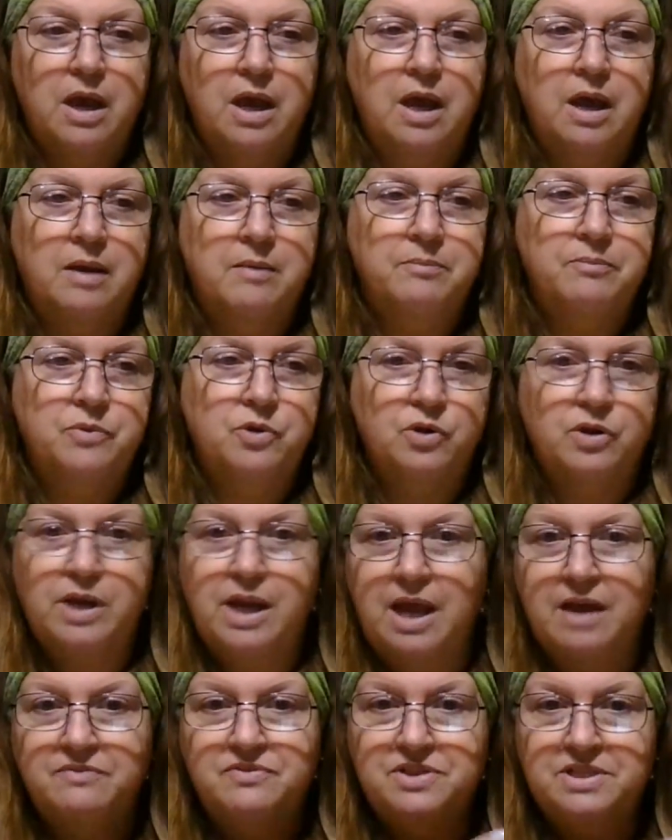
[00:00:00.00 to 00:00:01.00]
You're going
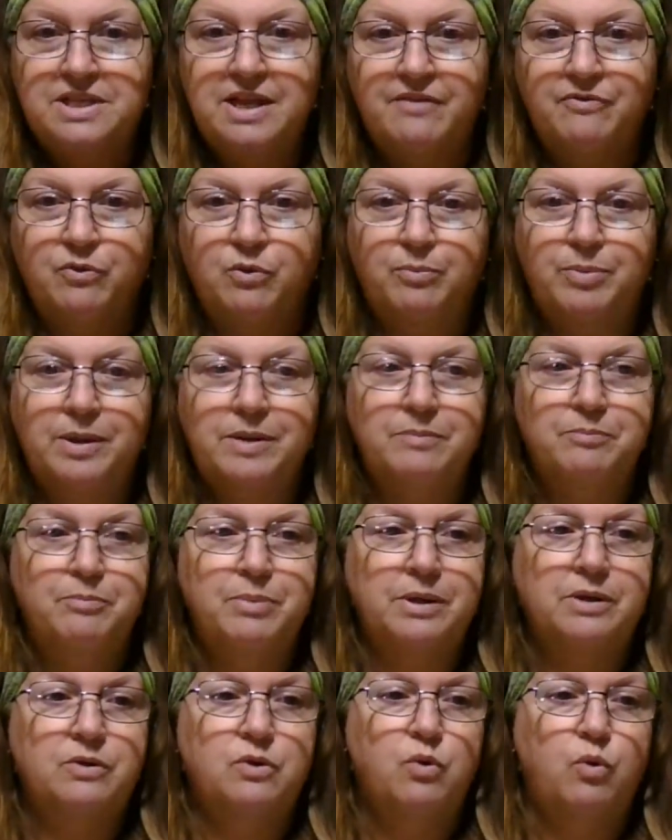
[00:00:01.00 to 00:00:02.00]
to have several,
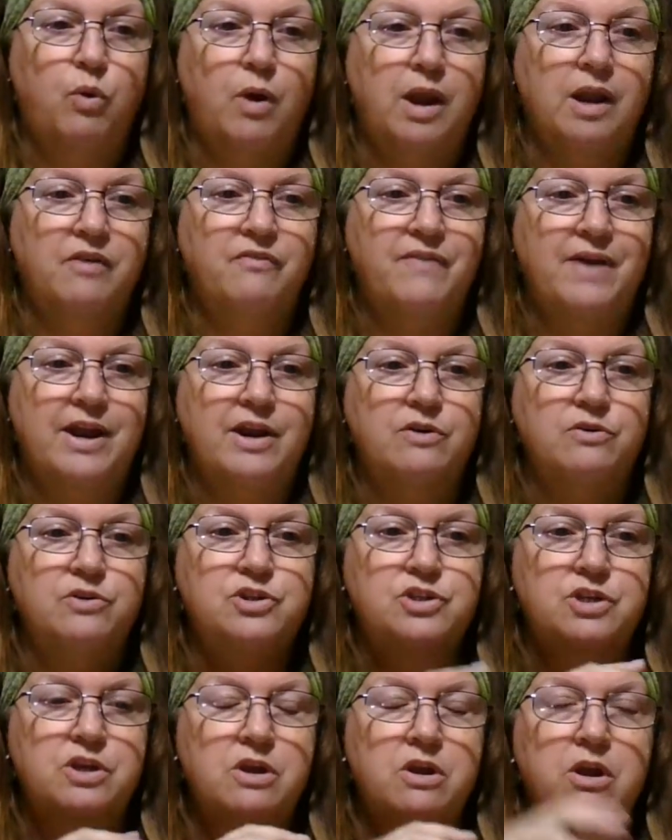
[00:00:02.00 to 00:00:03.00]
but
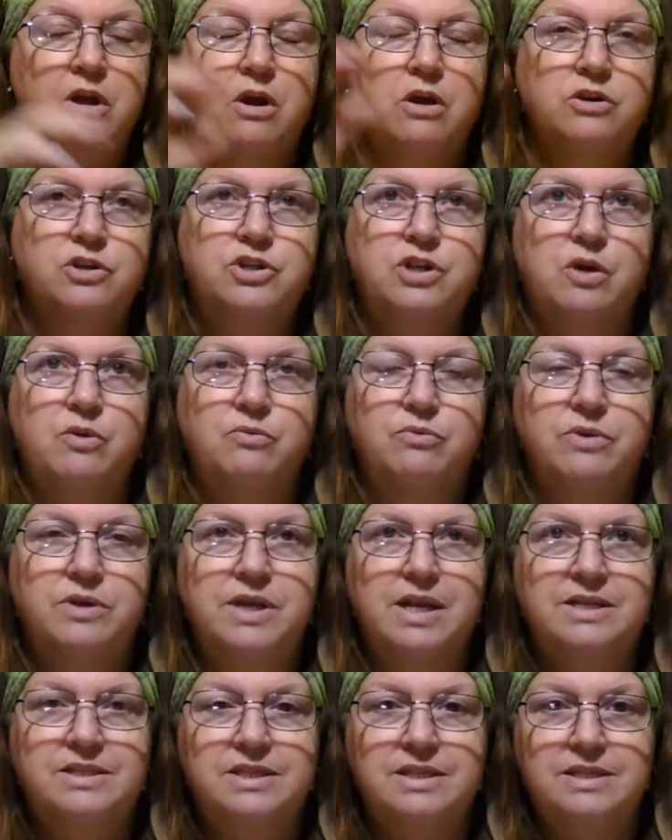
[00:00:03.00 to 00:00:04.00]
qualifiers don't
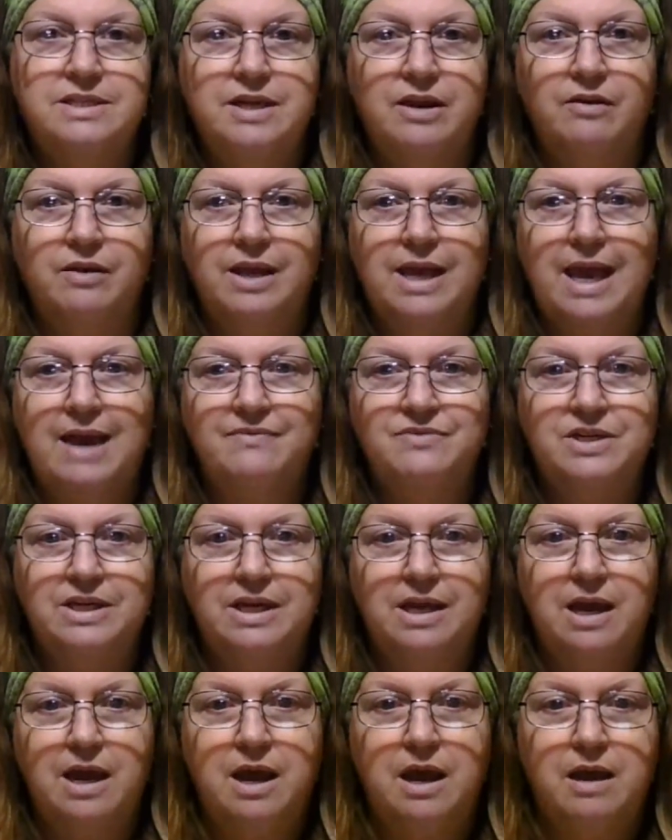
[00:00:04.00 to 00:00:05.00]
necessarily have to
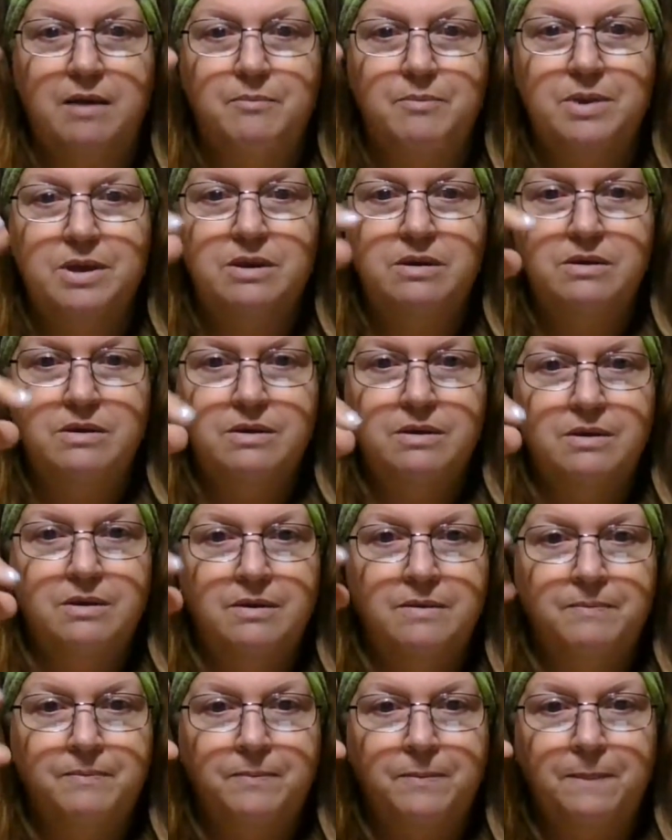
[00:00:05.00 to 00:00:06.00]
come
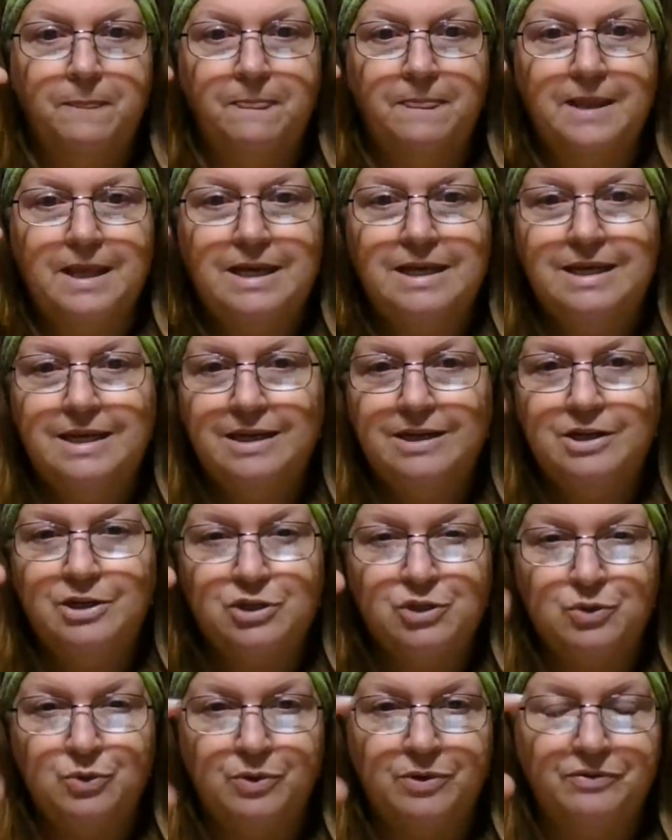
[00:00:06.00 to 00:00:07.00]
in any
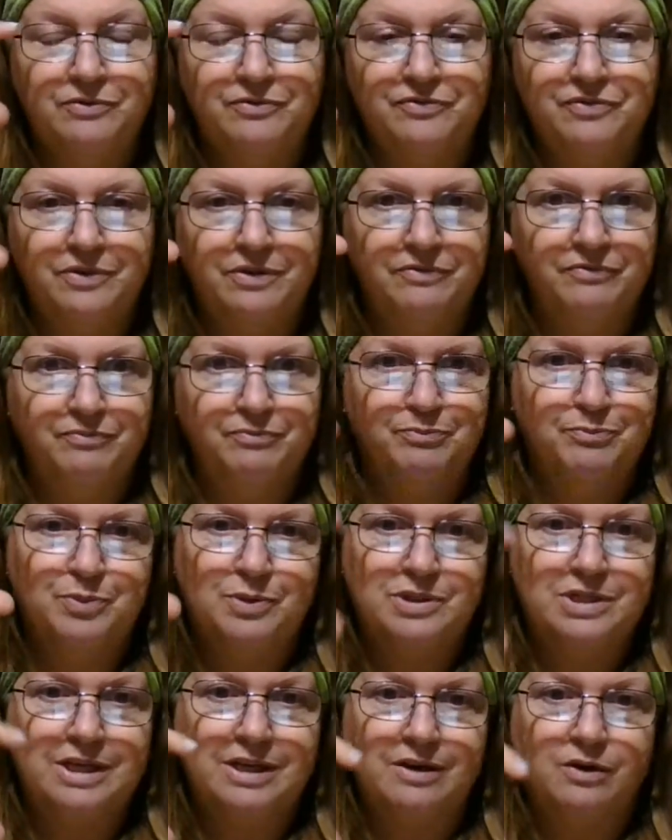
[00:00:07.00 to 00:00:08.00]
sort of
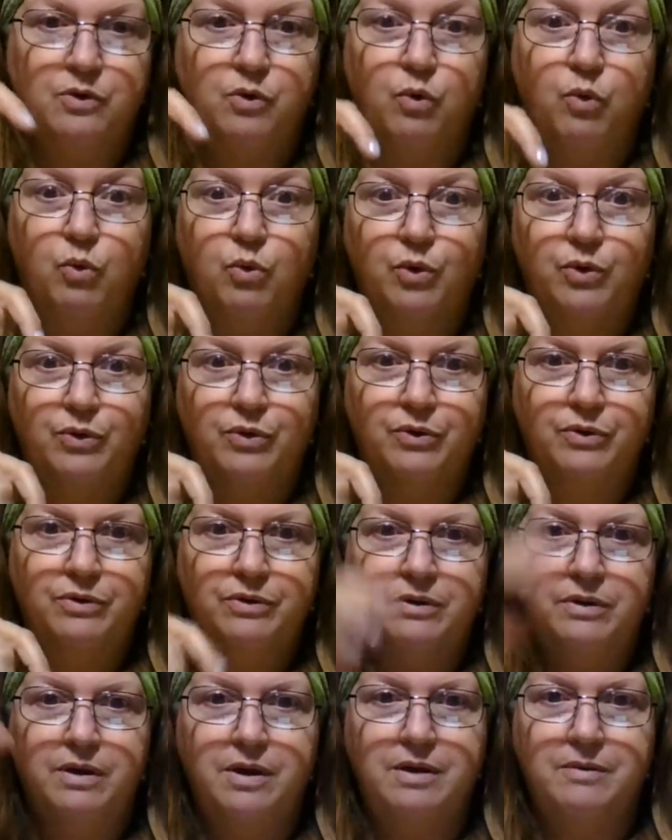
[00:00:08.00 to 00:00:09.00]
particular order.
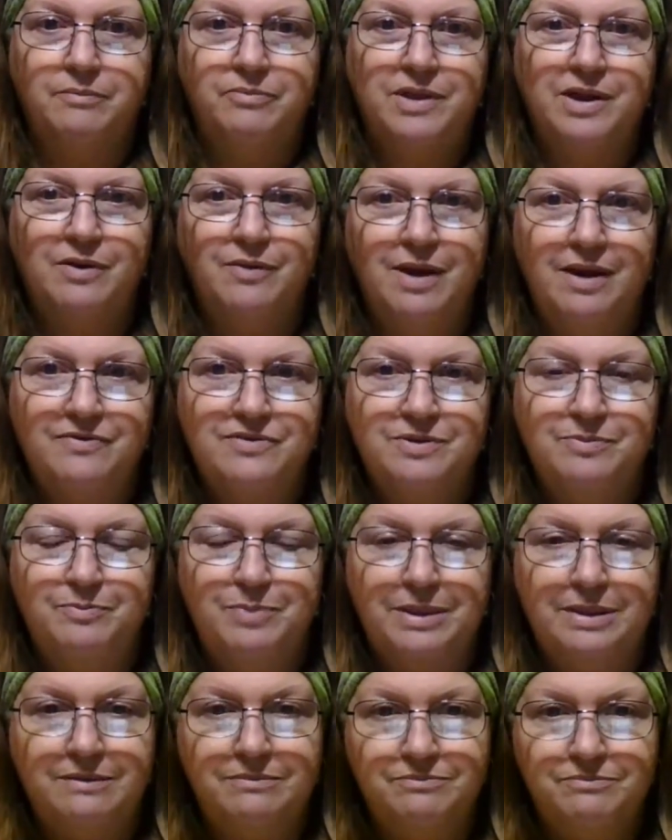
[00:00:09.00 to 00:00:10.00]
They don't have to
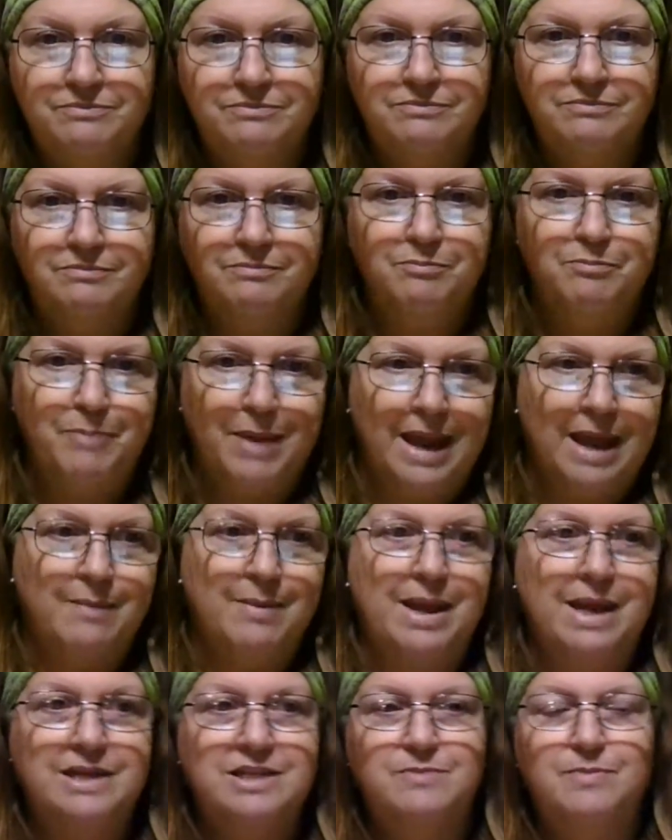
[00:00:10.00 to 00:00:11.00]
be bam,
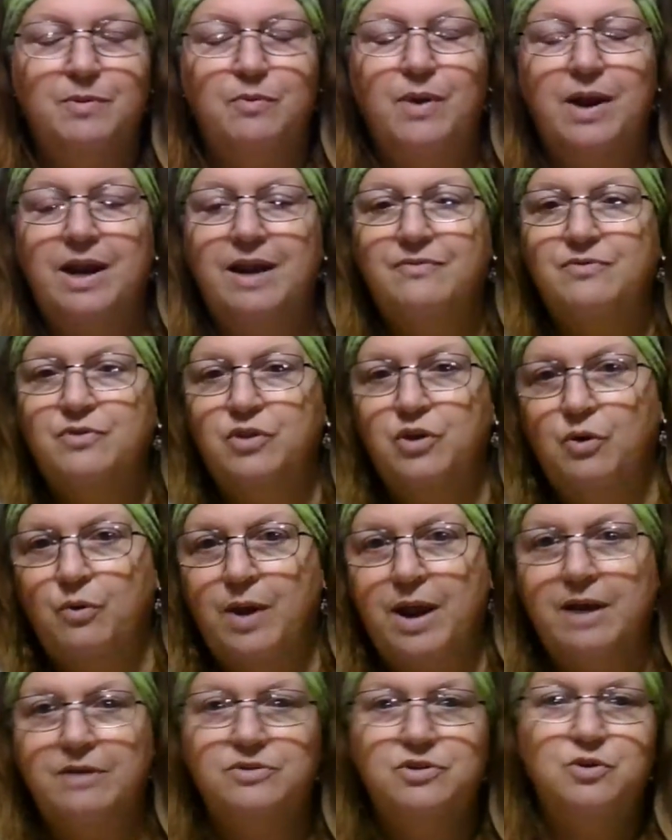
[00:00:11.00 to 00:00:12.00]
it has to be right after the
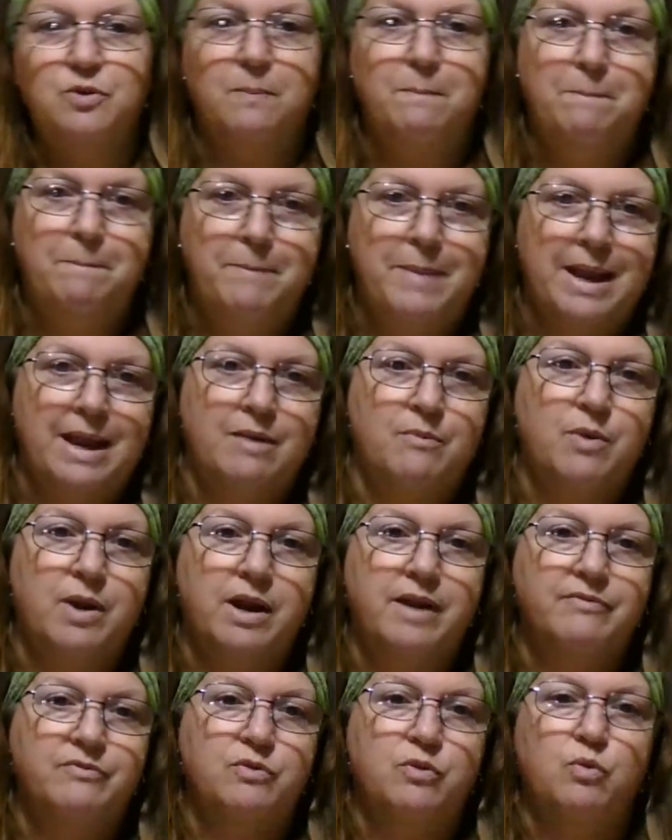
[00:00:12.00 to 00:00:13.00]
grounds, so bam,
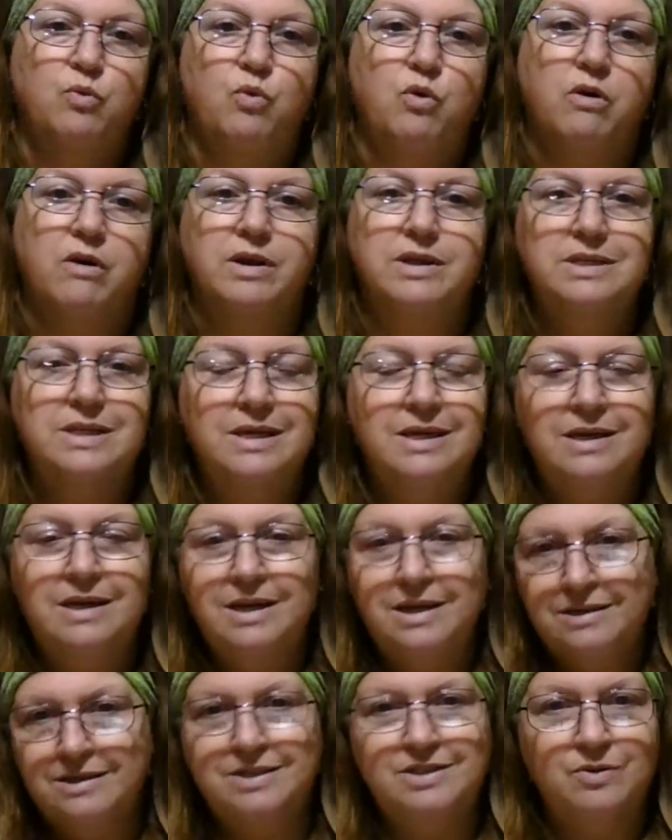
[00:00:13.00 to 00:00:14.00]
right after the warrant.
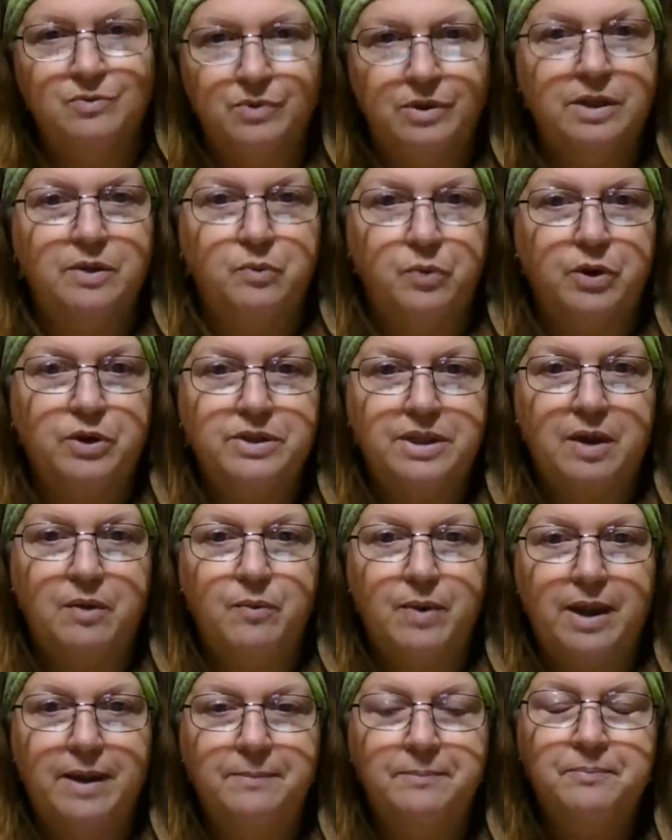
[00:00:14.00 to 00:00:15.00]
It doesn't really work that
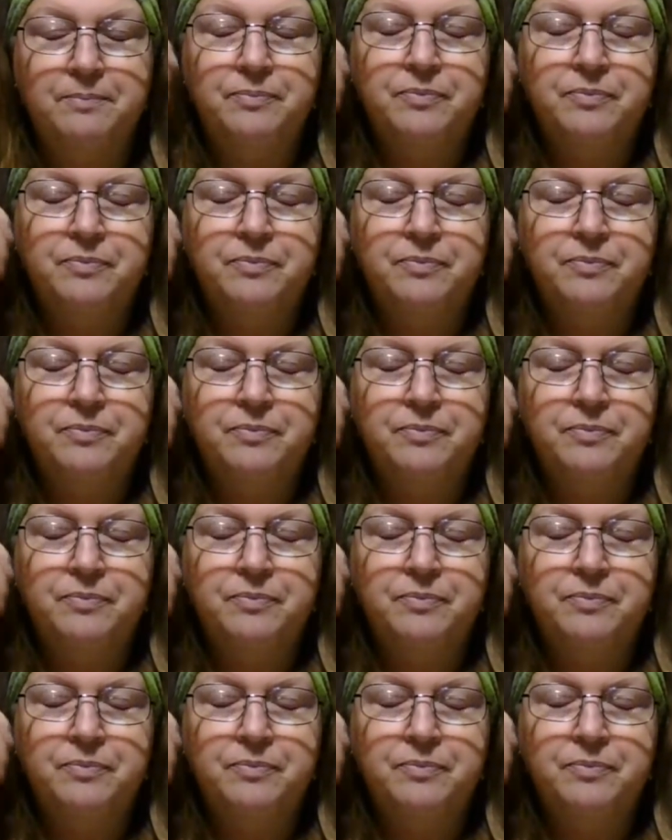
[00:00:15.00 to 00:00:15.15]
way.